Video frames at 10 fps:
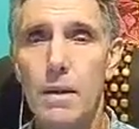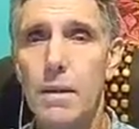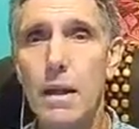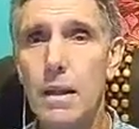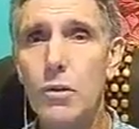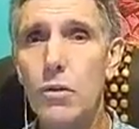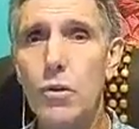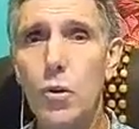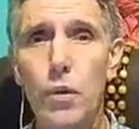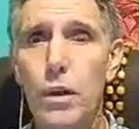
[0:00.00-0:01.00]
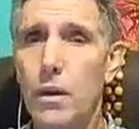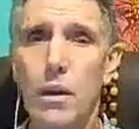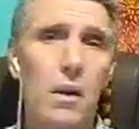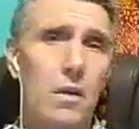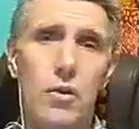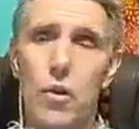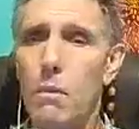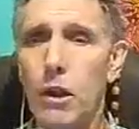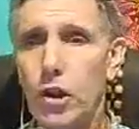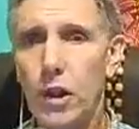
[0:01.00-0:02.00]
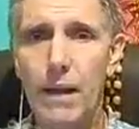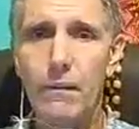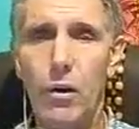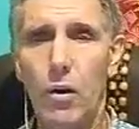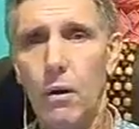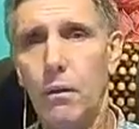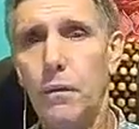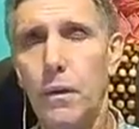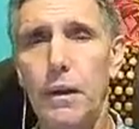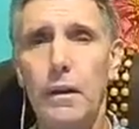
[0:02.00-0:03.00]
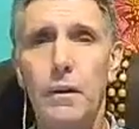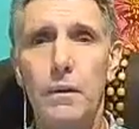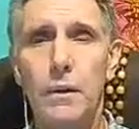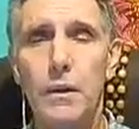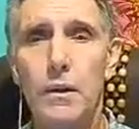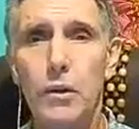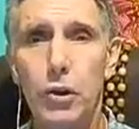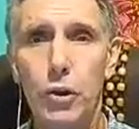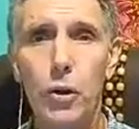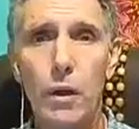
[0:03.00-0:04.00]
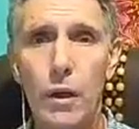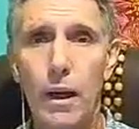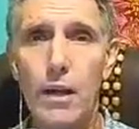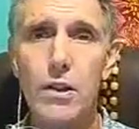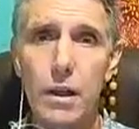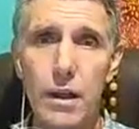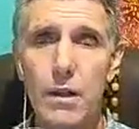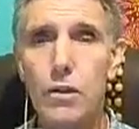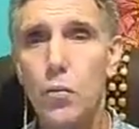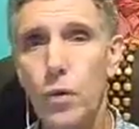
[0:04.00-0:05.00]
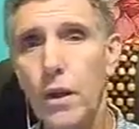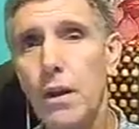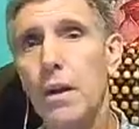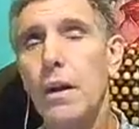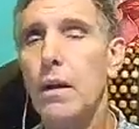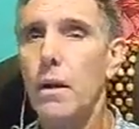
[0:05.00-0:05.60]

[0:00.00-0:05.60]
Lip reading: It has nothing to do with so much level of sugar as it is with